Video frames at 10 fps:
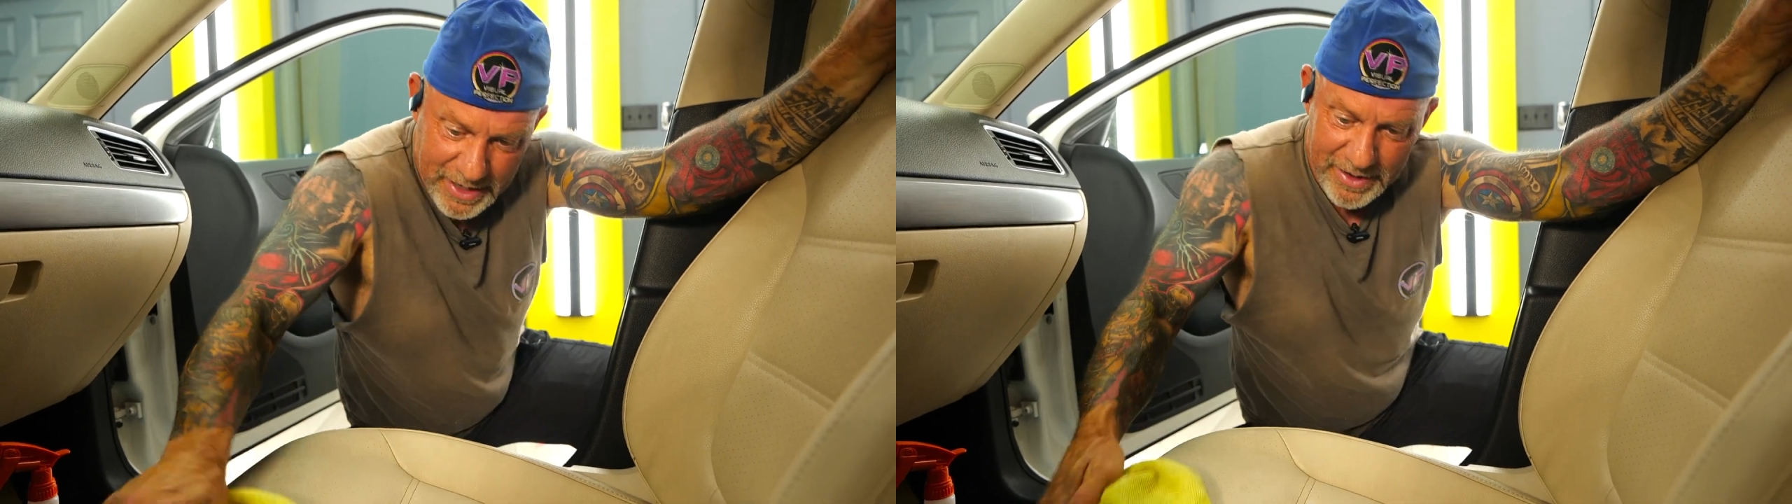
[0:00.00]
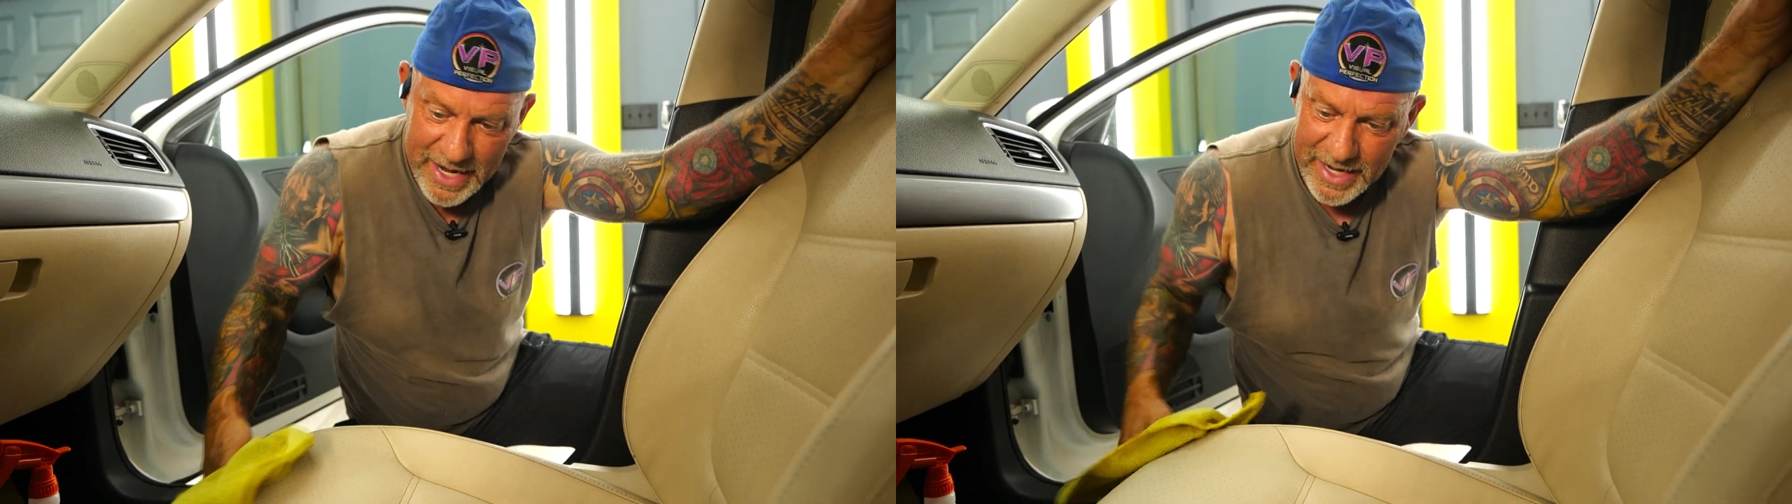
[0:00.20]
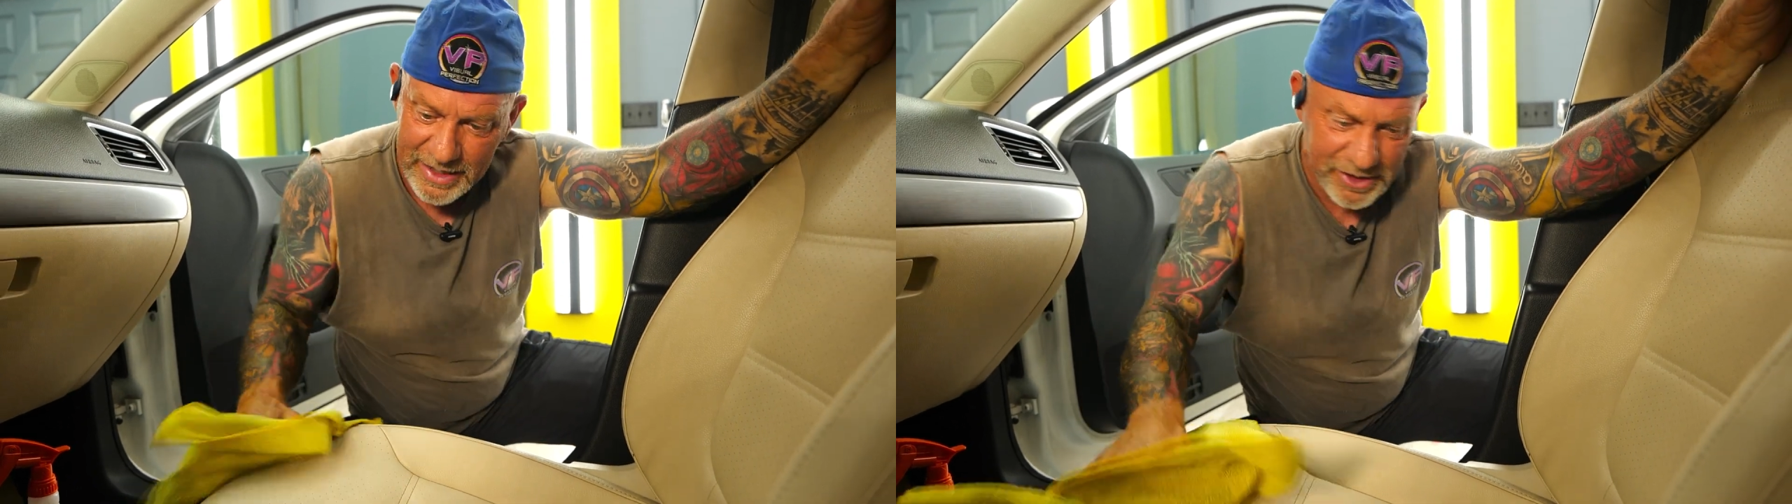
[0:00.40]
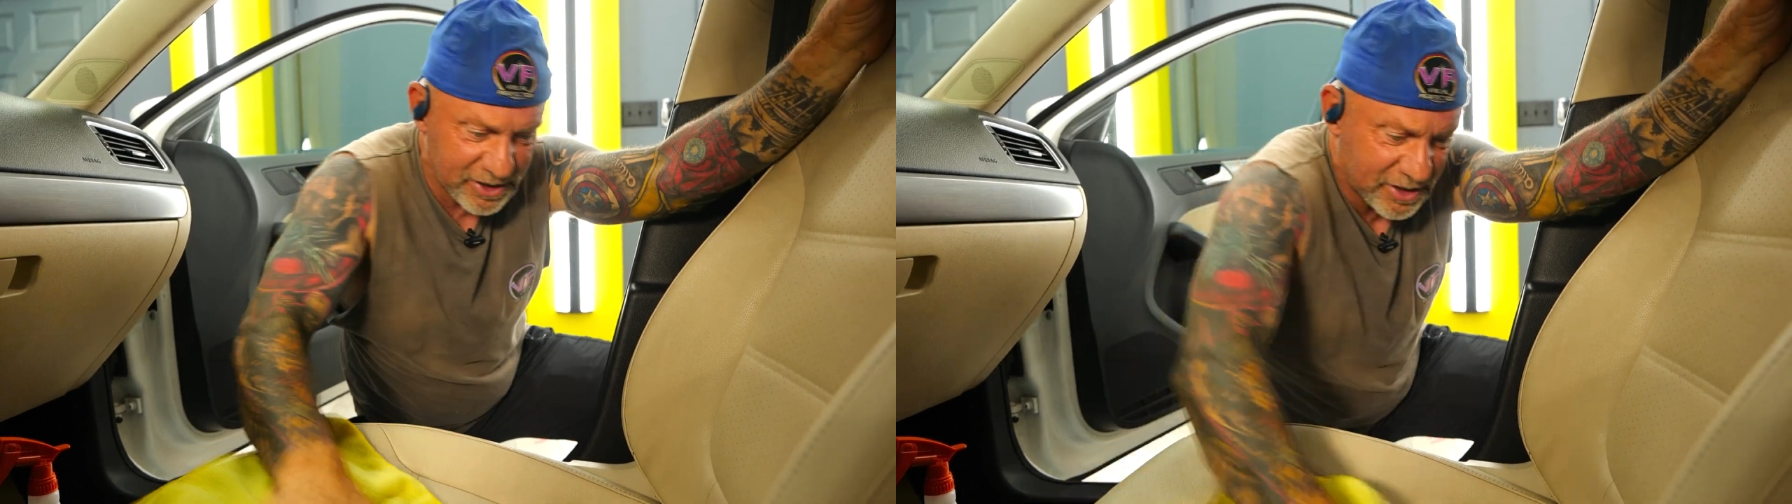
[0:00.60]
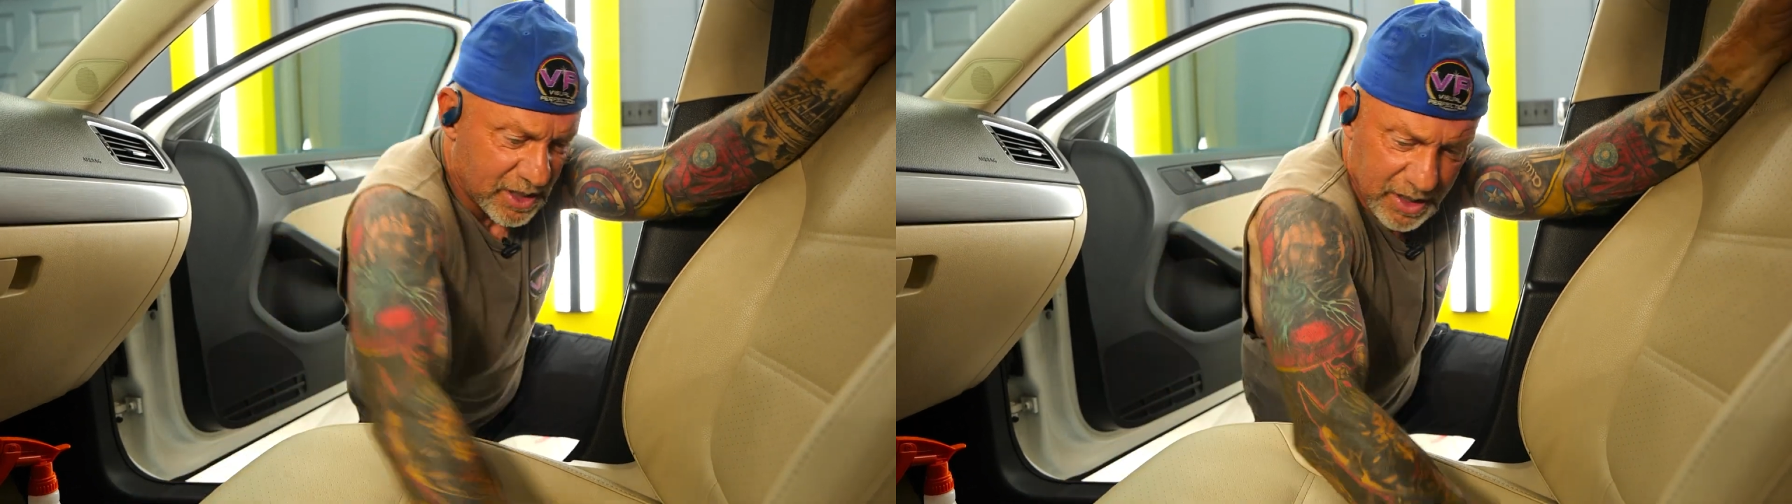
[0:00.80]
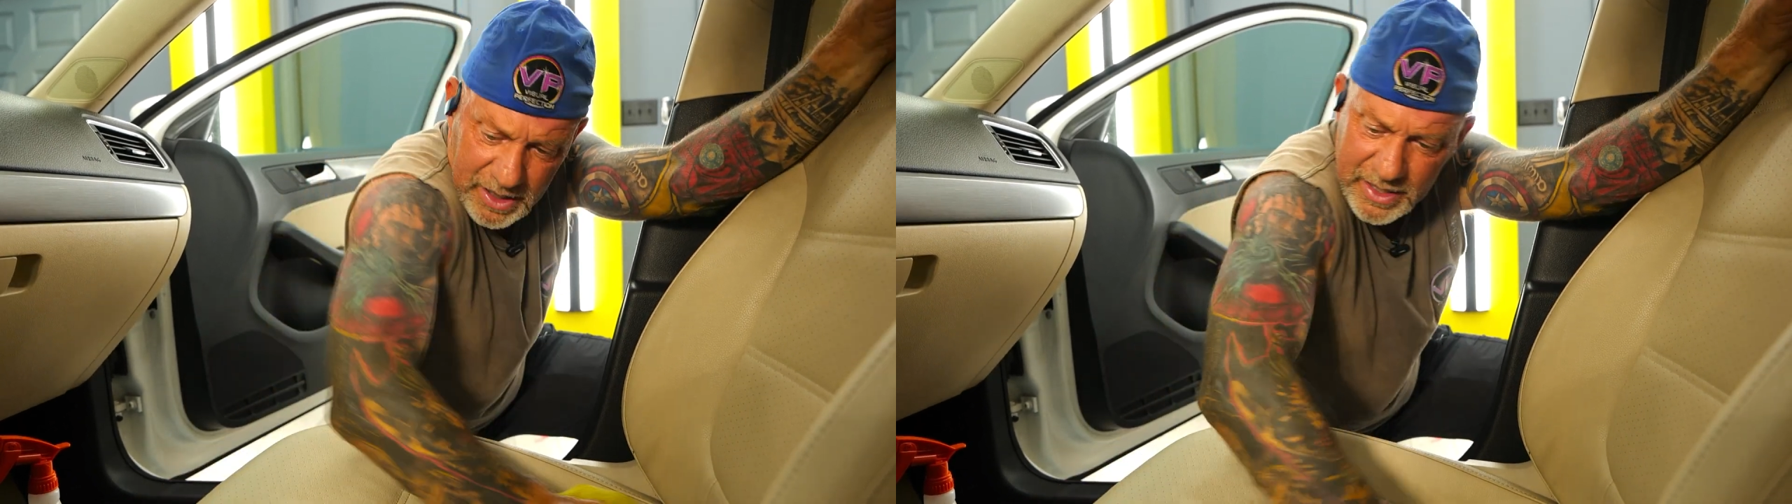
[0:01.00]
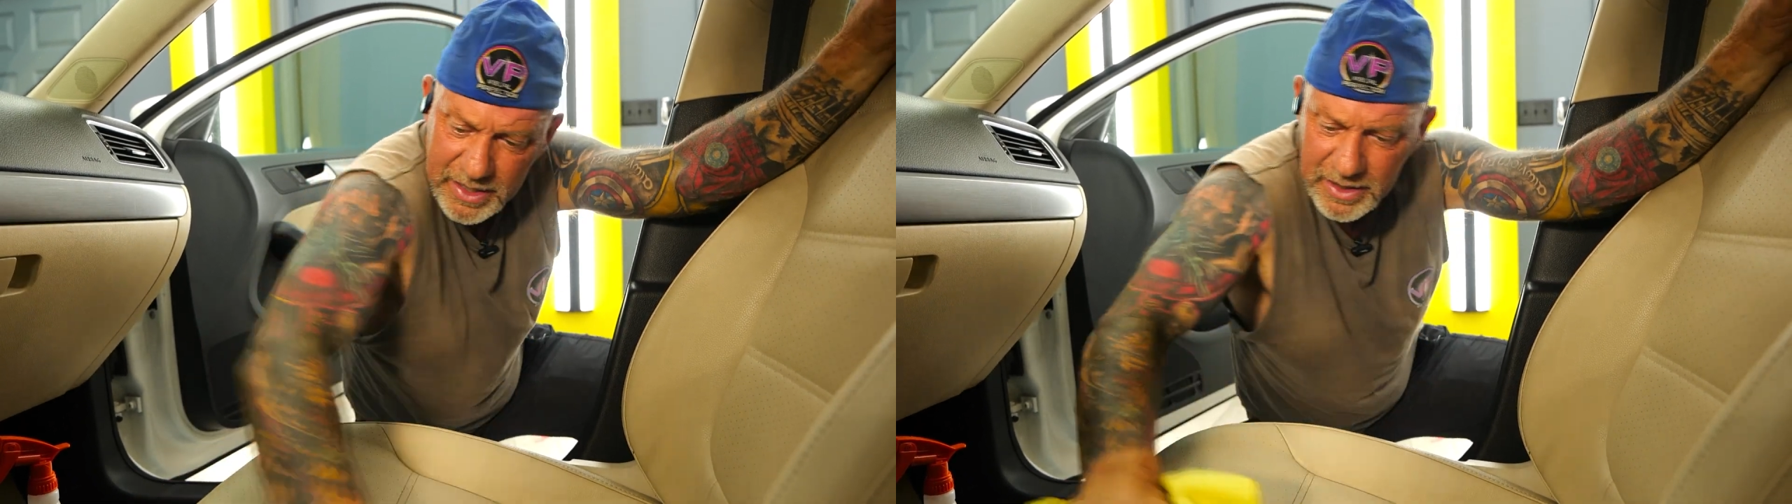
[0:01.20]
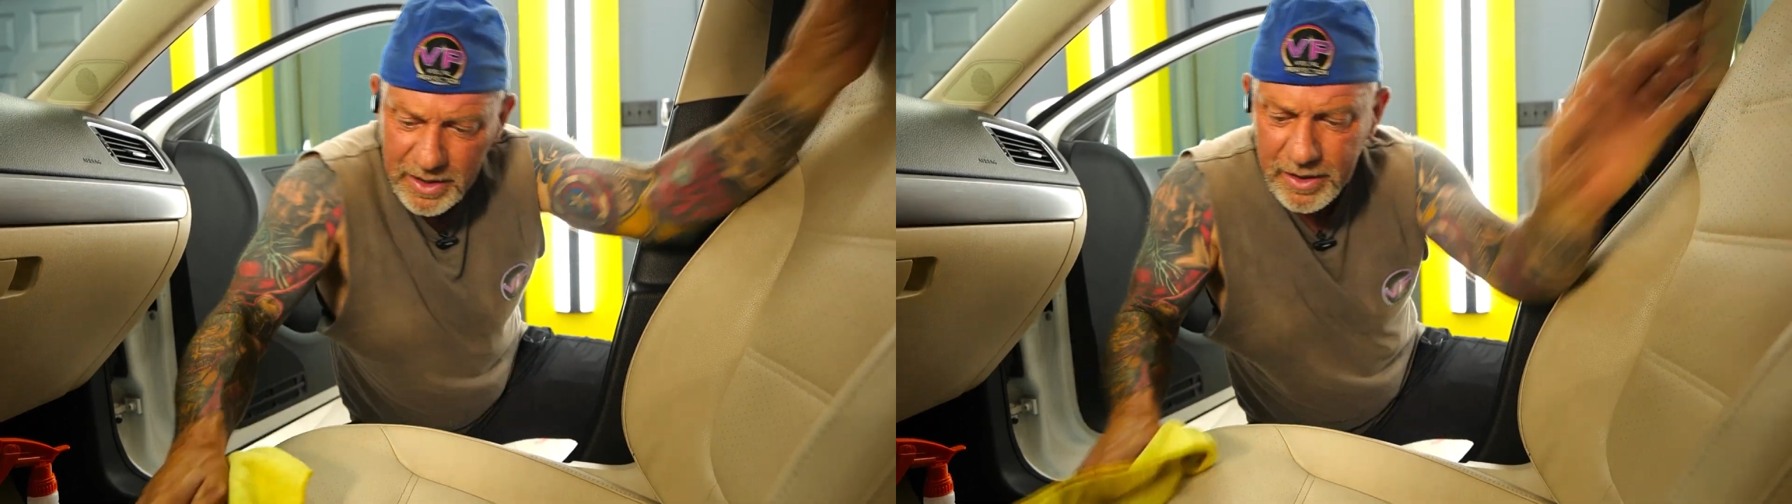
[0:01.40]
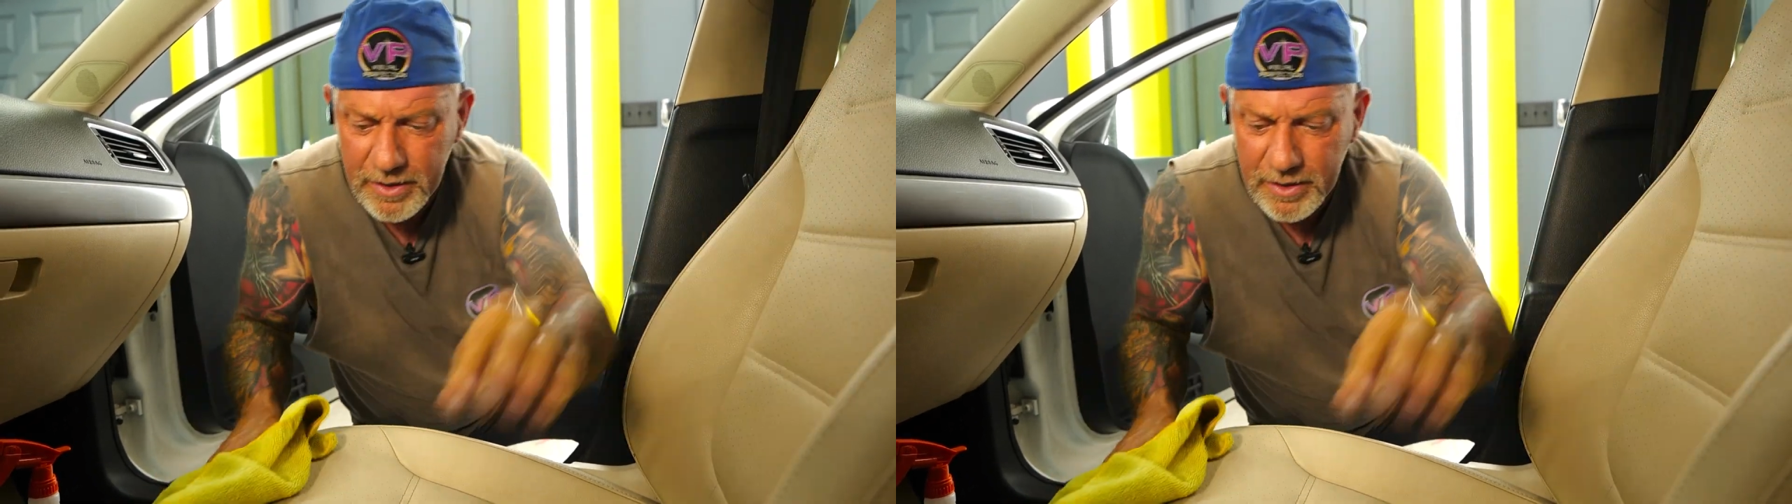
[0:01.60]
our edge is clean.